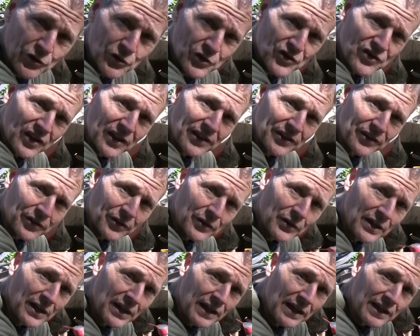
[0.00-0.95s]
your
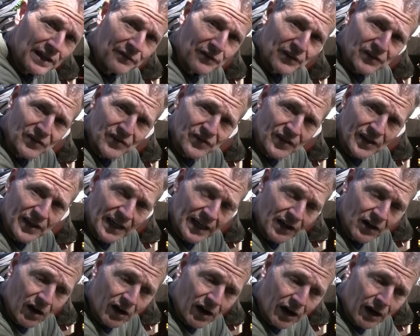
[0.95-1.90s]
cylinder, if it's
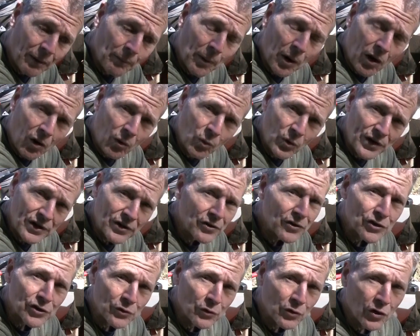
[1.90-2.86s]
sitting all
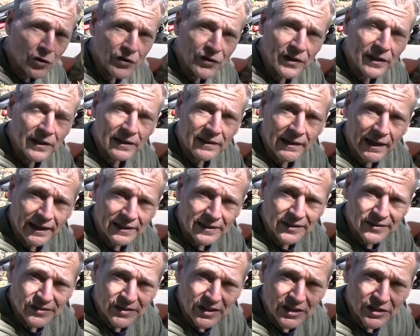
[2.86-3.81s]
winter, you could get
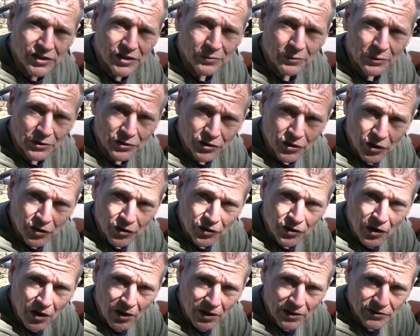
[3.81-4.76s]
condensation, which
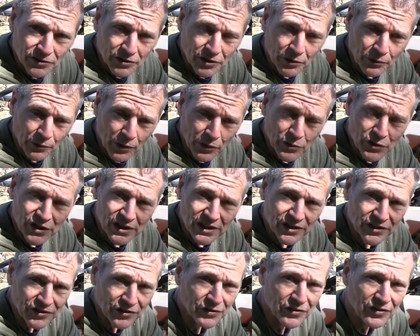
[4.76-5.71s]
could cause corrosion
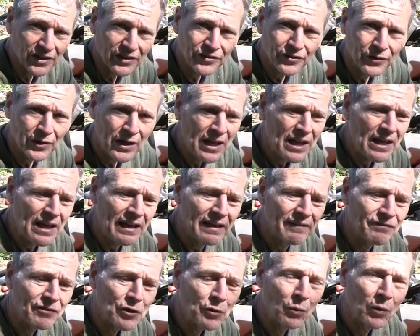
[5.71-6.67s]
in your cylinder.
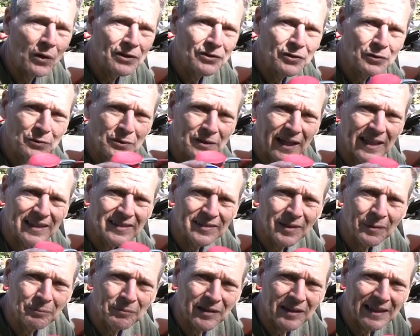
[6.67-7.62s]
If you want to take
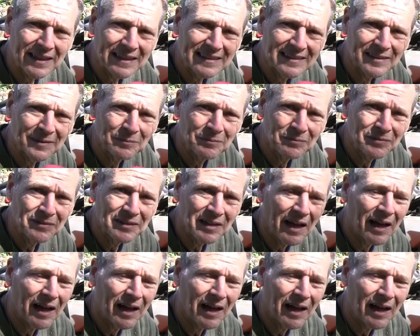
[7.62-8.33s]
something like some